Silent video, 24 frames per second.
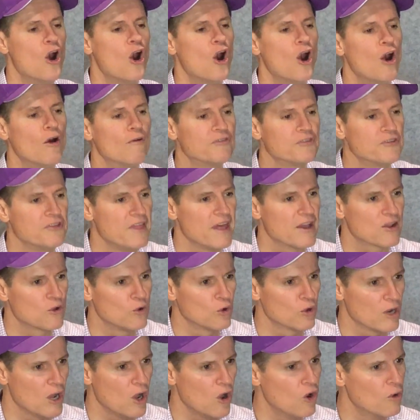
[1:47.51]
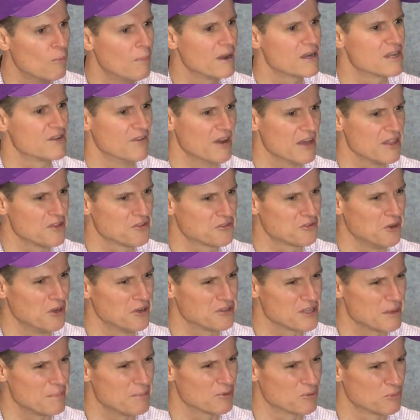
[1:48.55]
Obviously, that caught a whole bunch of other
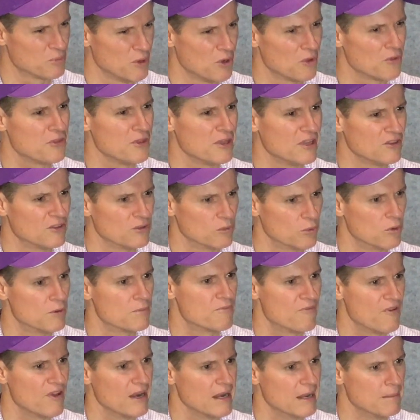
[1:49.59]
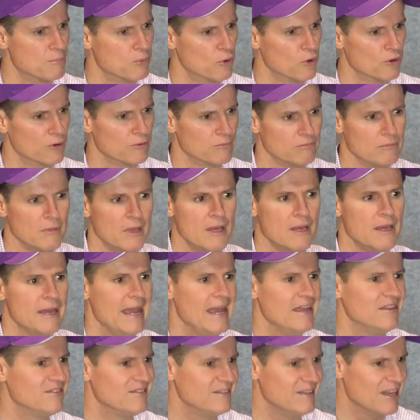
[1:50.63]
sites up as well, things that were fairly important.
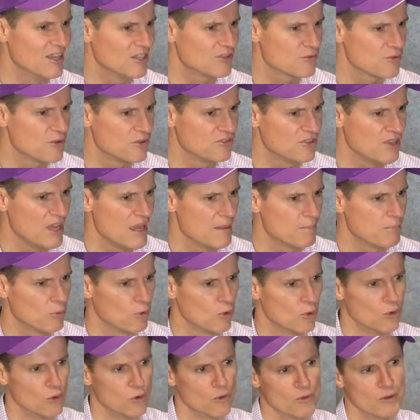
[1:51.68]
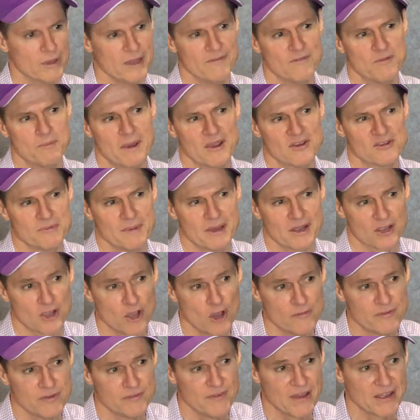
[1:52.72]
SES, for example, or information about
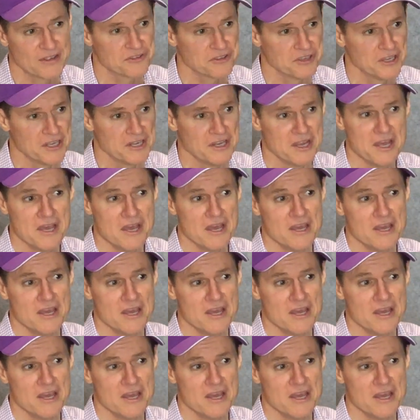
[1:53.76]
COVID vaccine.